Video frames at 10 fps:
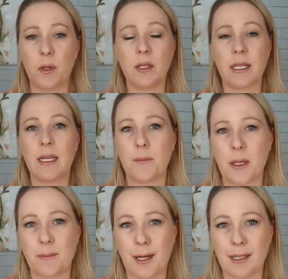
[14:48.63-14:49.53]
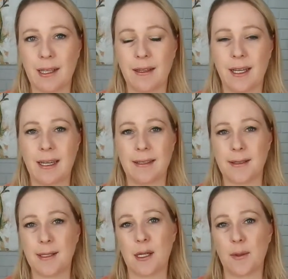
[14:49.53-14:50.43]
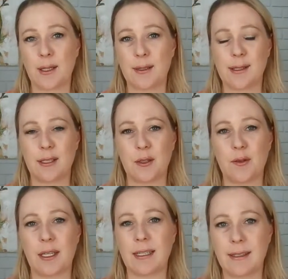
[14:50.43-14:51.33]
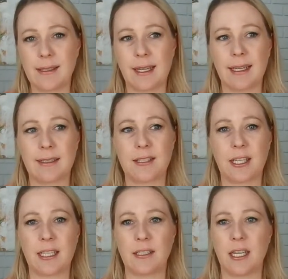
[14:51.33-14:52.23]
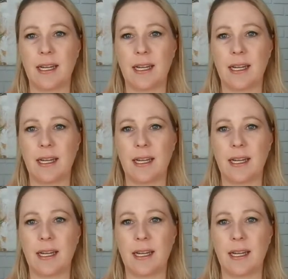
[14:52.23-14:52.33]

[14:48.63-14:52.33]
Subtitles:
pulling up in a parking lot at Starbucks to do the custody exchange